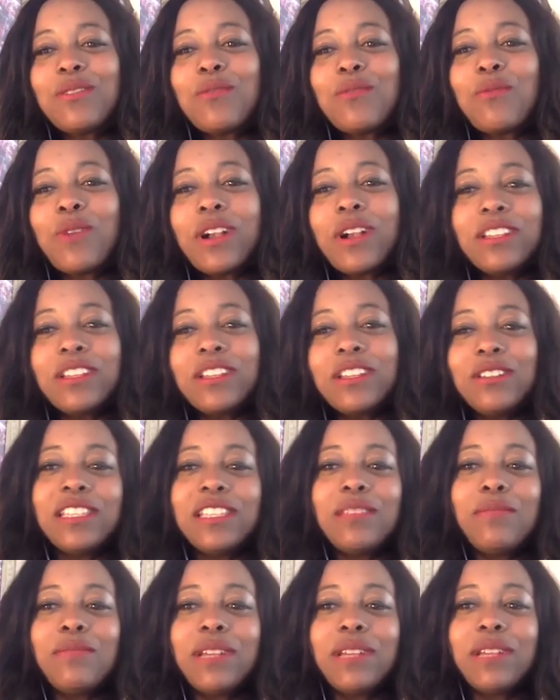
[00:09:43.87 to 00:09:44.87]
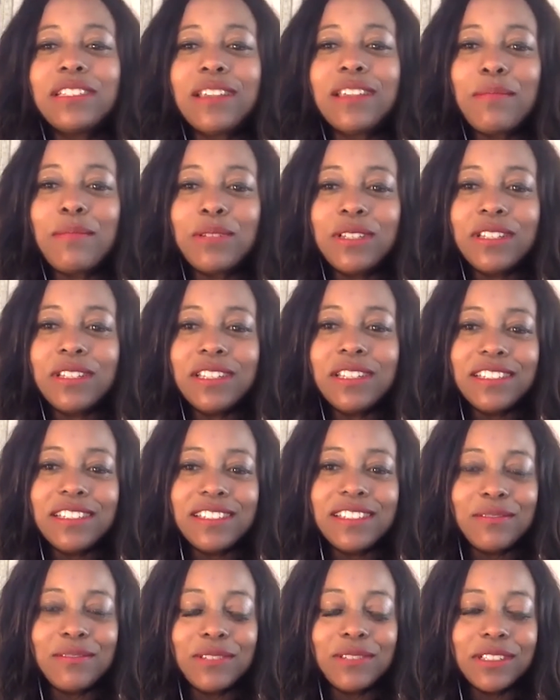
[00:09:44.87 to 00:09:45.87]
where do you see the biggest
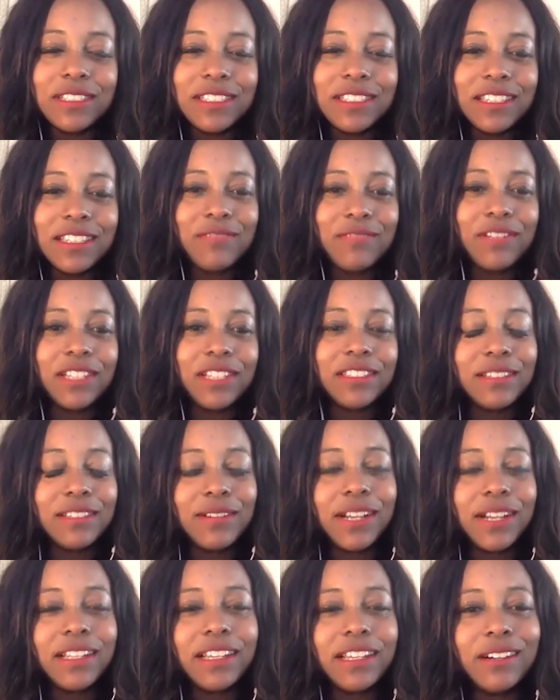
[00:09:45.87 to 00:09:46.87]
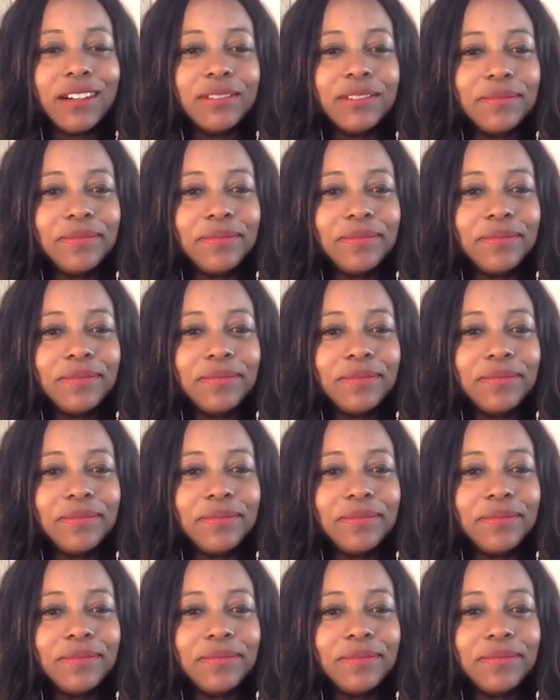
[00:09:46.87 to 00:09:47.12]
opportunities in real estate investing right now?